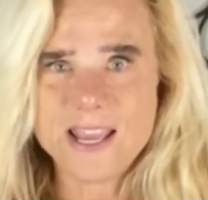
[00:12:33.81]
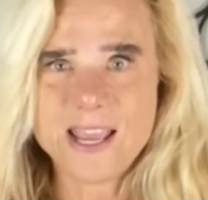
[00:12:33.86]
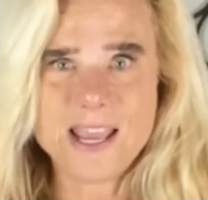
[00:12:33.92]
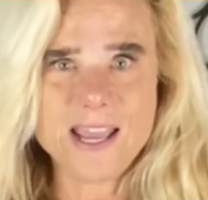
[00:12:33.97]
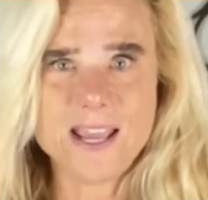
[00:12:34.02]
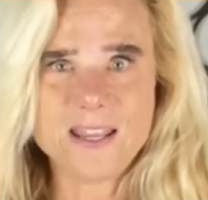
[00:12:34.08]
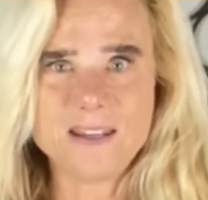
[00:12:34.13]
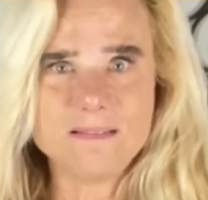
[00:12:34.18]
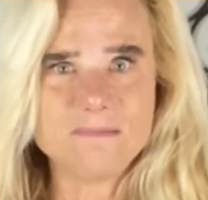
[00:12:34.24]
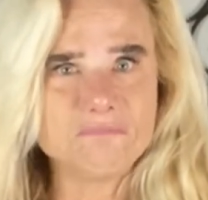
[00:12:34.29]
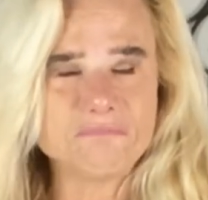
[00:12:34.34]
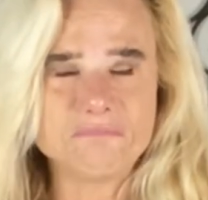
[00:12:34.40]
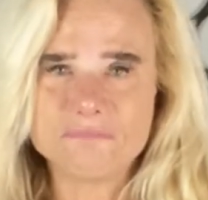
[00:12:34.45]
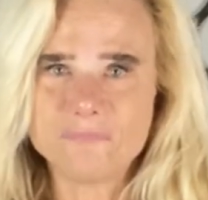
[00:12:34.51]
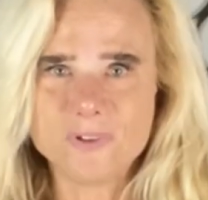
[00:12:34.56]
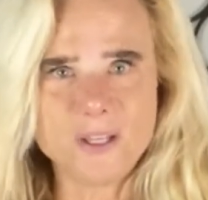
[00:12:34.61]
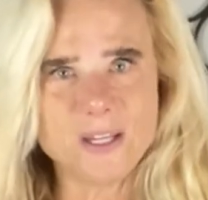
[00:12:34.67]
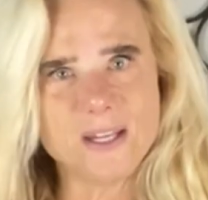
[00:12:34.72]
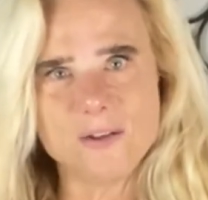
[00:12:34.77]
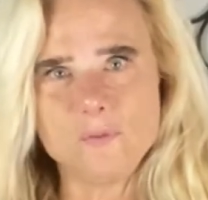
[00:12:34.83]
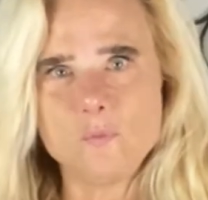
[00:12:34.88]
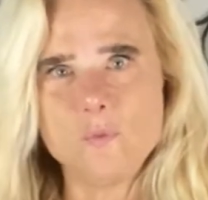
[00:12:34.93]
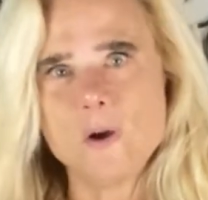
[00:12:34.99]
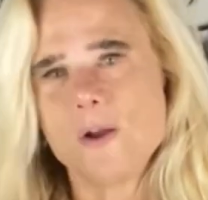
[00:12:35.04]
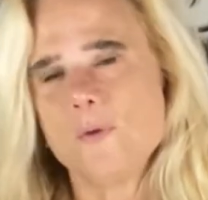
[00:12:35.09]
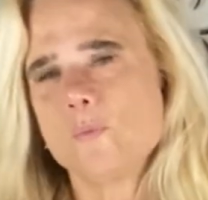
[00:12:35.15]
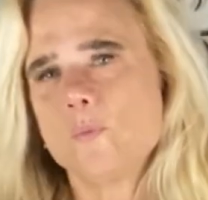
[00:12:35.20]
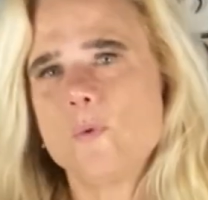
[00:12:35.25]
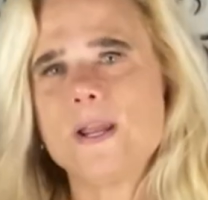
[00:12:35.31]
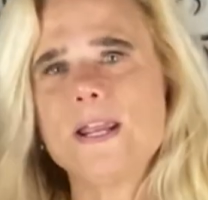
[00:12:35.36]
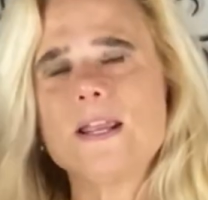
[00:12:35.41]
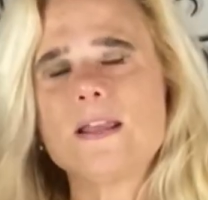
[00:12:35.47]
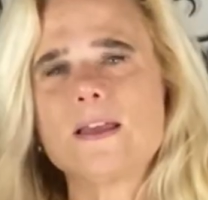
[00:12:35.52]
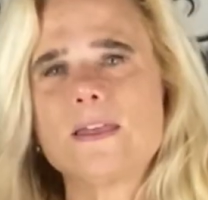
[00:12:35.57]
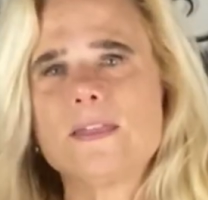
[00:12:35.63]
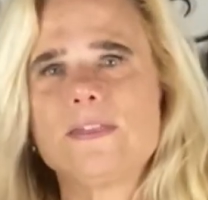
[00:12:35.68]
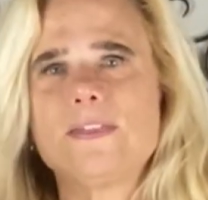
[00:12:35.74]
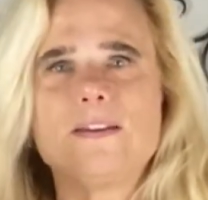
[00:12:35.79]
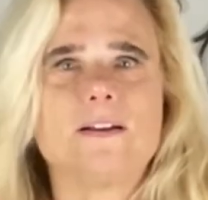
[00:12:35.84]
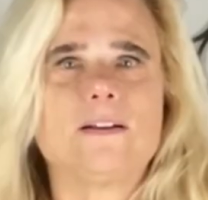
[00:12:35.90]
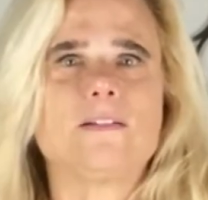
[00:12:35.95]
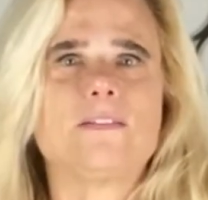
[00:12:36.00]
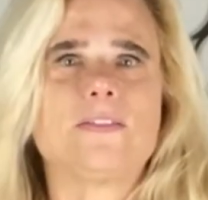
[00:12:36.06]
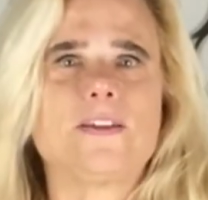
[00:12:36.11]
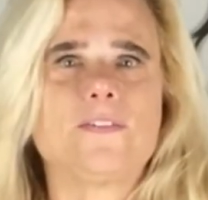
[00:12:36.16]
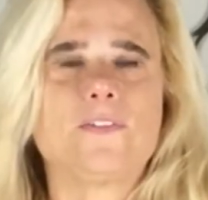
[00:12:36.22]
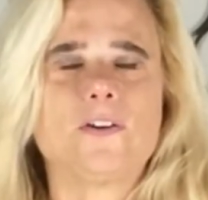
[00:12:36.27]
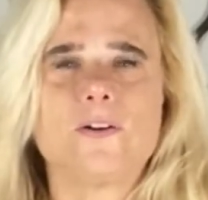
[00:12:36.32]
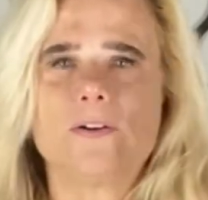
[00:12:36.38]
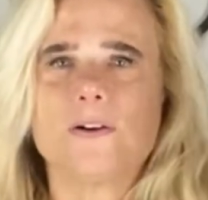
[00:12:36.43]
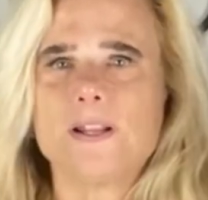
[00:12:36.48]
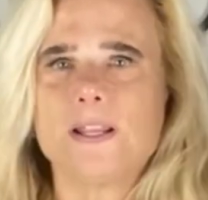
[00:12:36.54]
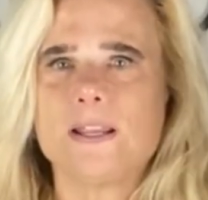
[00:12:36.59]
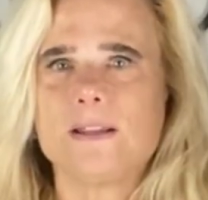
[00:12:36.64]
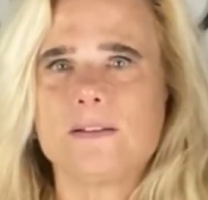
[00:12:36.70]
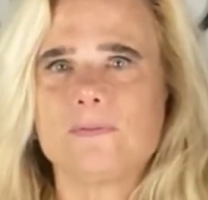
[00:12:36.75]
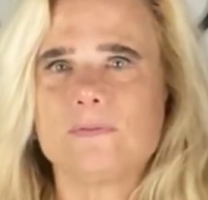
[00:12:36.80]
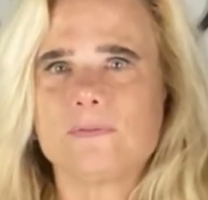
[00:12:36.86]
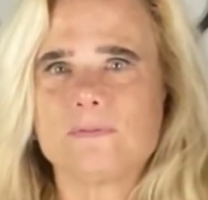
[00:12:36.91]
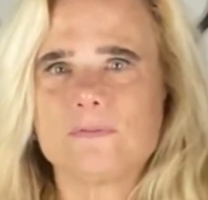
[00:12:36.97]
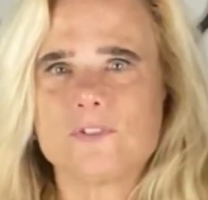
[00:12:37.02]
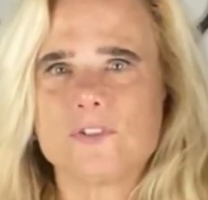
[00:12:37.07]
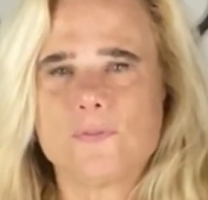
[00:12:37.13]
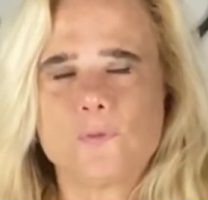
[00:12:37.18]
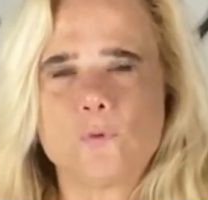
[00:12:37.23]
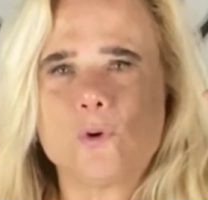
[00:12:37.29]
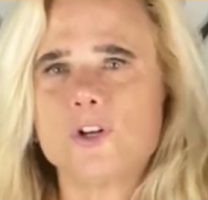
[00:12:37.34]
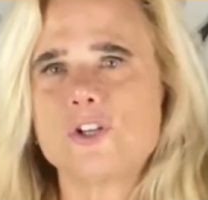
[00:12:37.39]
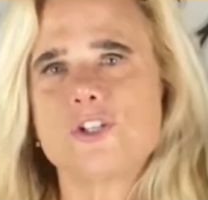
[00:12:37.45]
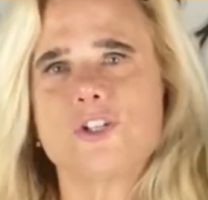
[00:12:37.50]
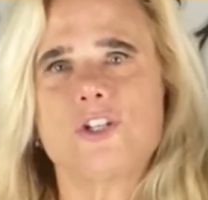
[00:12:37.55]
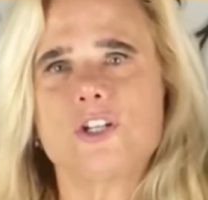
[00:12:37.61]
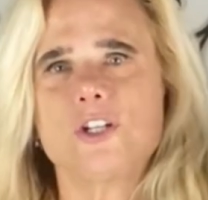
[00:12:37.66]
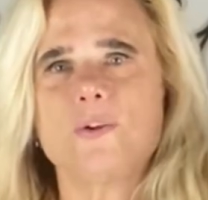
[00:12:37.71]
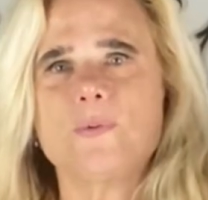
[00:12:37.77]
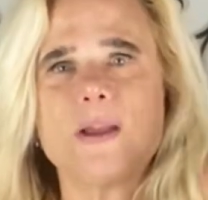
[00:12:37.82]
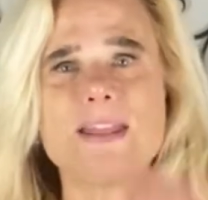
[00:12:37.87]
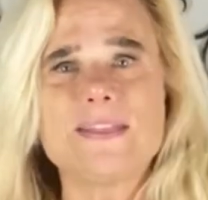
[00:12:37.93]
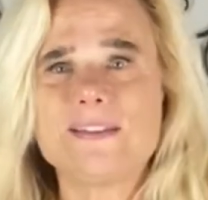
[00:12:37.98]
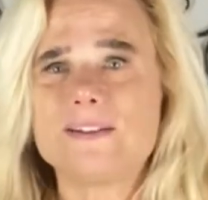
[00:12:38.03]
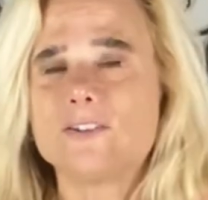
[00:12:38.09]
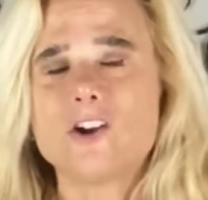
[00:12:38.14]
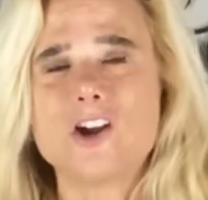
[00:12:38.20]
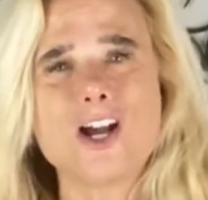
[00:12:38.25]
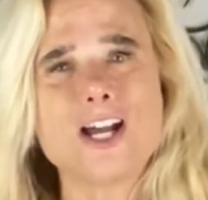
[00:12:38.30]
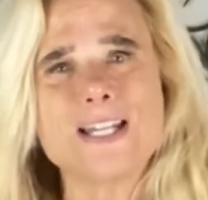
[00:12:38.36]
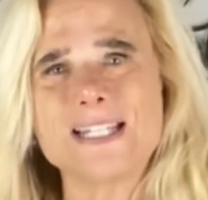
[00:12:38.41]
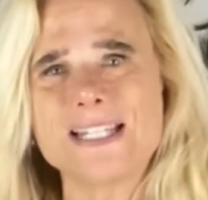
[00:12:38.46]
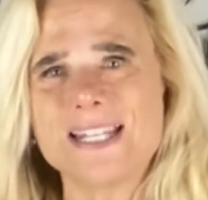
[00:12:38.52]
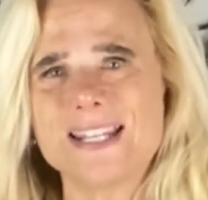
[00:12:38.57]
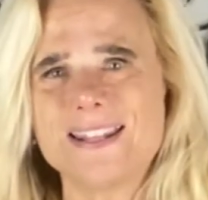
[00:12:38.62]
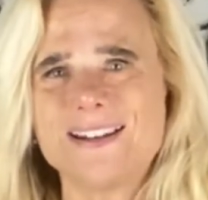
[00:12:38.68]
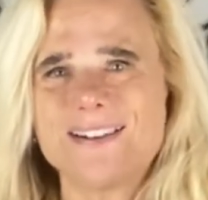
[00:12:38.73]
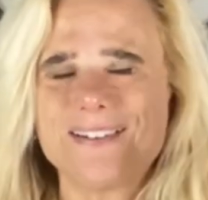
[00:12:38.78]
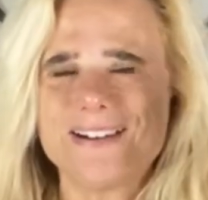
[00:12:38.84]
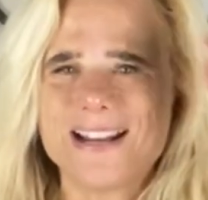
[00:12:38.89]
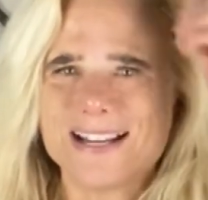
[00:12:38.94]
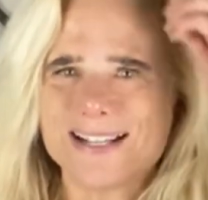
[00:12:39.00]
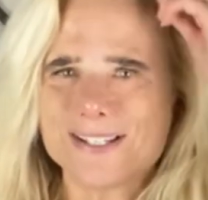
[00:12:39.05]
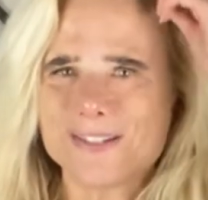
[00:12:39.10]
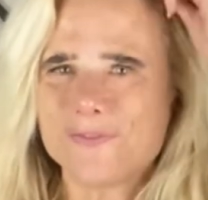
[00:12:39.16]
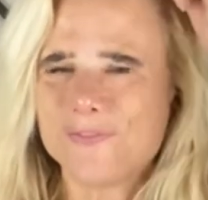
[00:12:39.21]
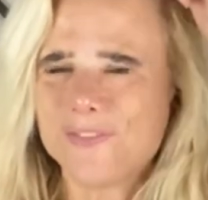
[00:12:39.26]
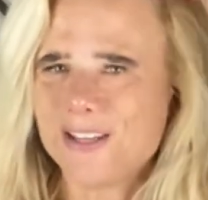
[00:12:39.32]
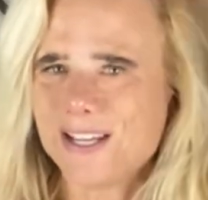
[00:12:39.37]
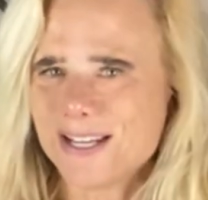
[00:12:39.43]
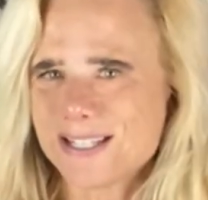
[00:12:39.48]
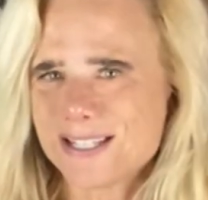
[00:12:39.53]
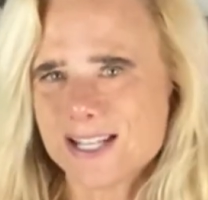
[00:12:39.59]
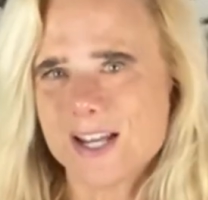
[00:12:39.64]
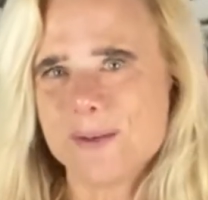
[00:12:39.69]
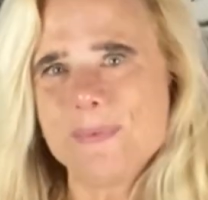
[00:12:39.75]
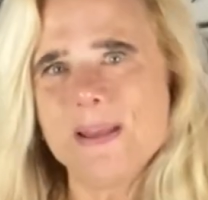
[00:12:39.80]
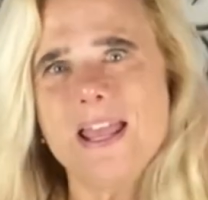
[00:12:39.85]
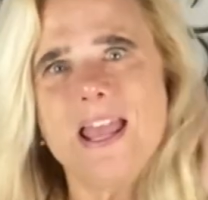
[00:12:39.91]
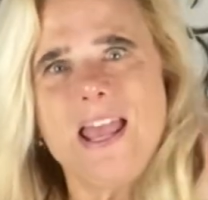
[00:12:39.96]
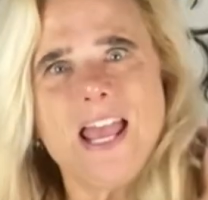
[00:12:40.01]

and in 1 week they've already divorced you and they're on to their next victim,